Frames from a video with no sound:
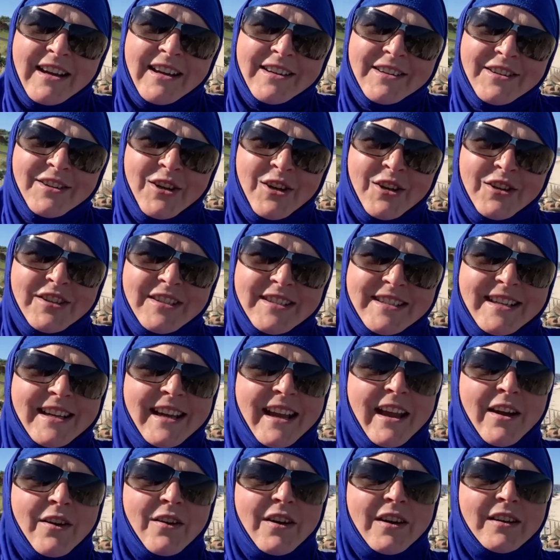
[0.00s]
noticing
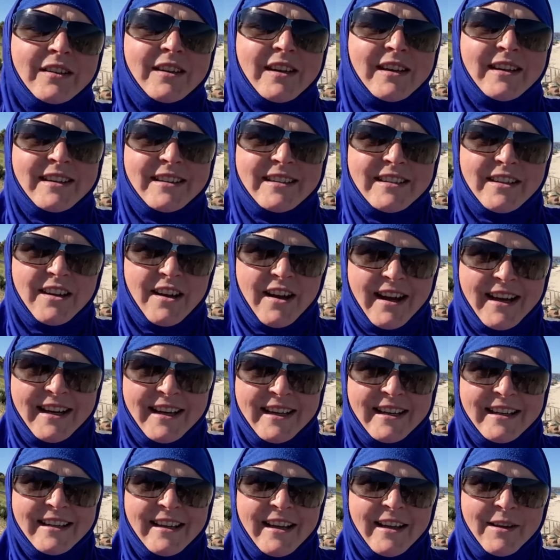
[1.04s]
how Allah is
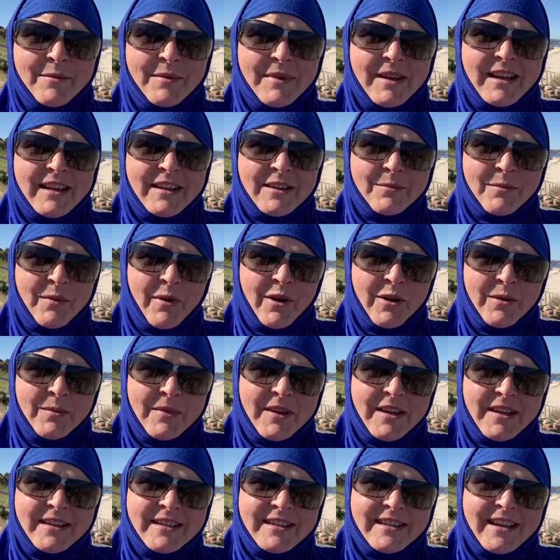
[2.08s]
guiding them in the
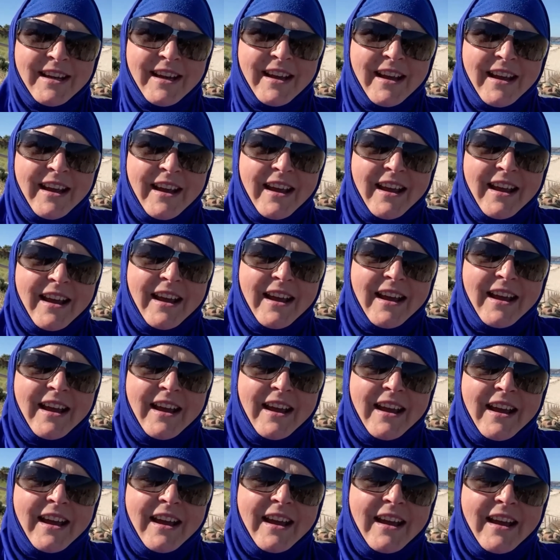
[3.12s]
moment,
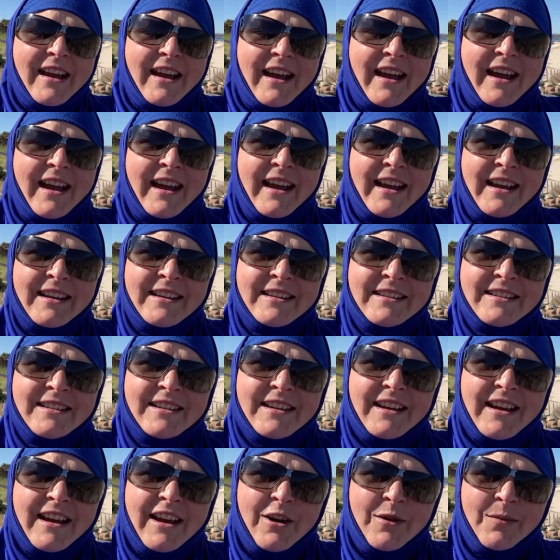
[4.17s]
and
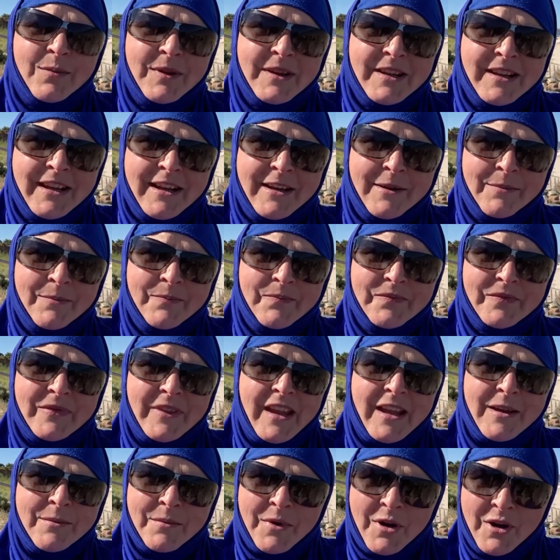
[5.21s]
helping them
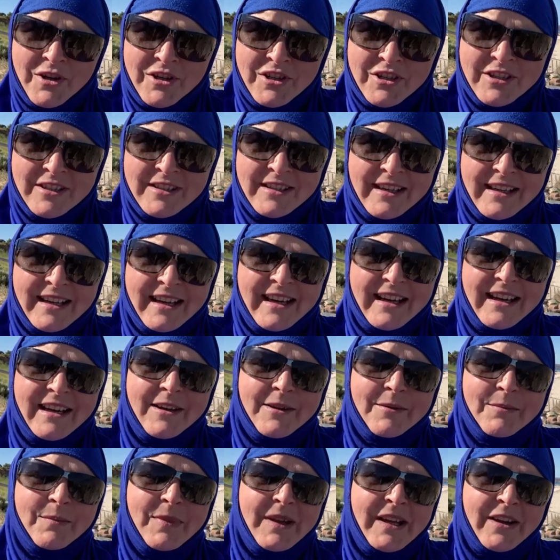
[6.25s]
emotionally
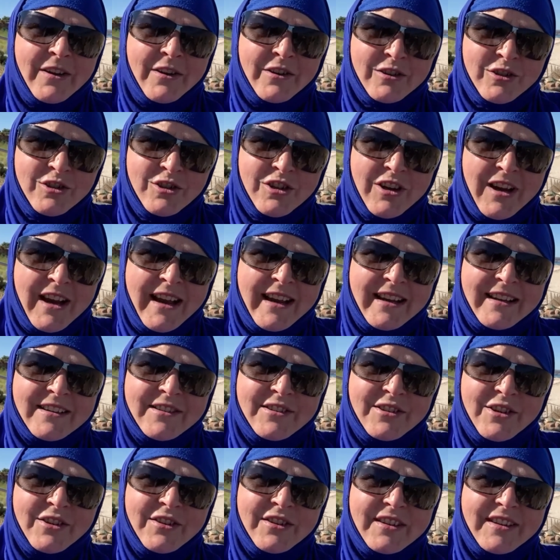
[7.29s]
be on track
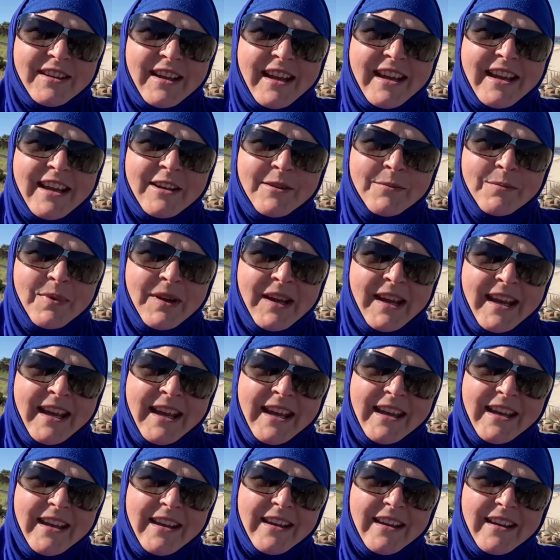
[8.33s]
so that they can
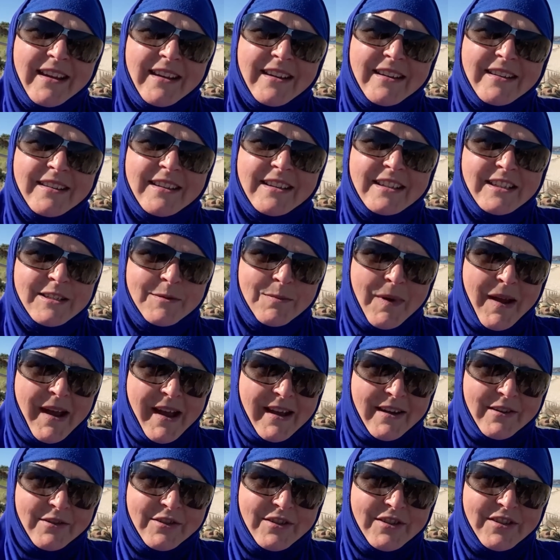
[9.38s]
be the
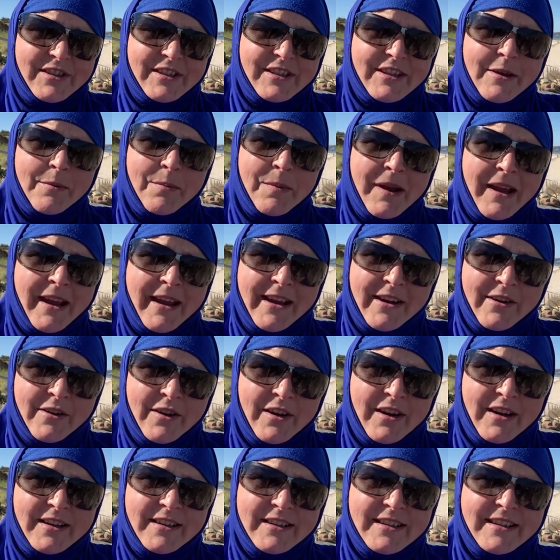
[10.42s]
spouse, the
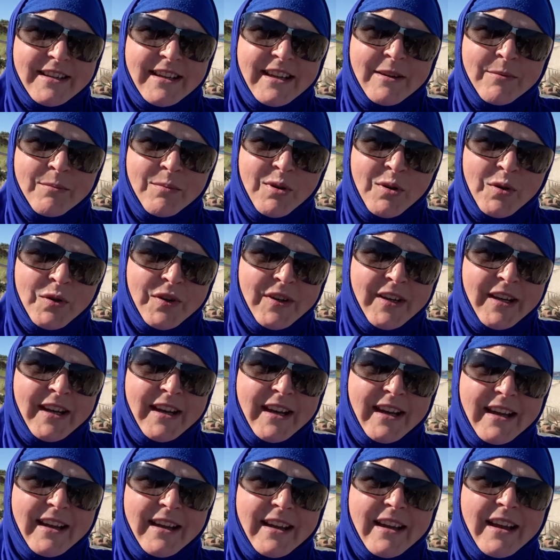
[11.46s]
parent, the
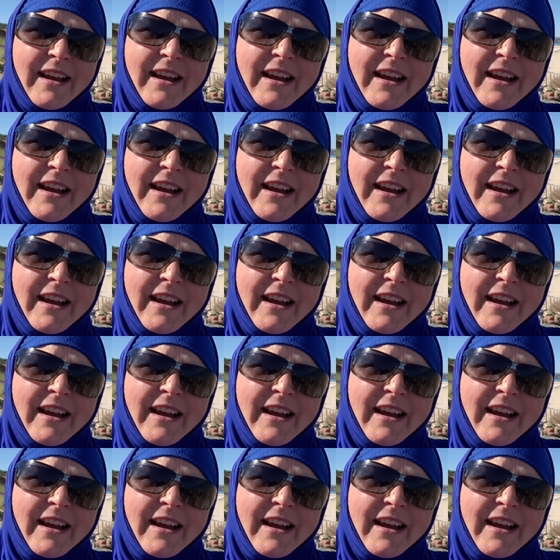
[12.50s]
employee,